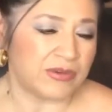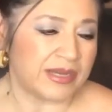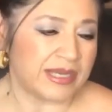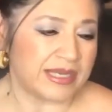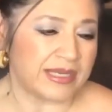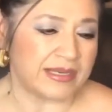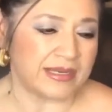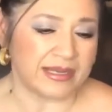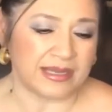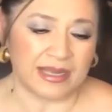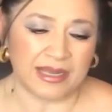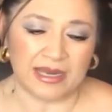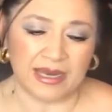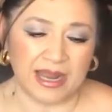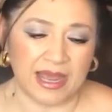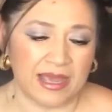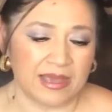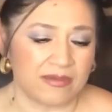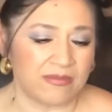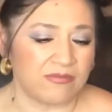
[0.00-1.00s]
and
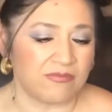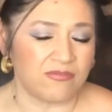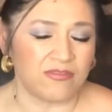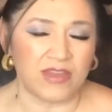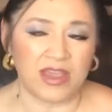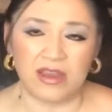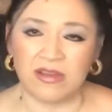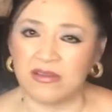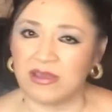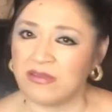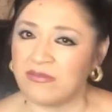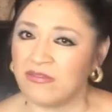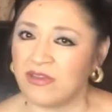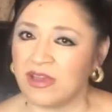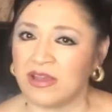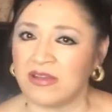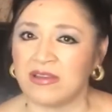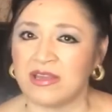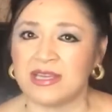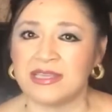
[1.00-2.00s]
I am very,
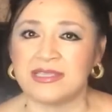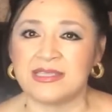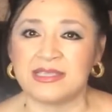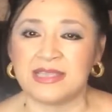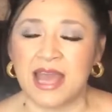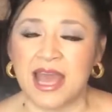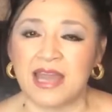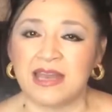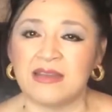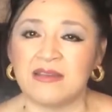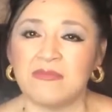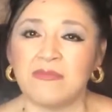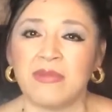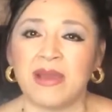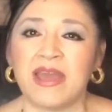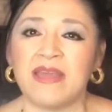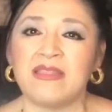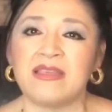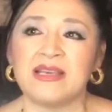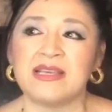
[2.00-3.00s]
very saddened
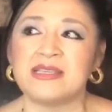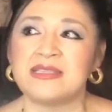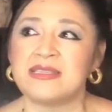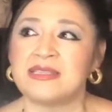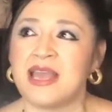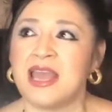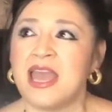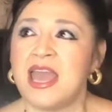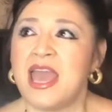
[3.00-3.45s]
by this.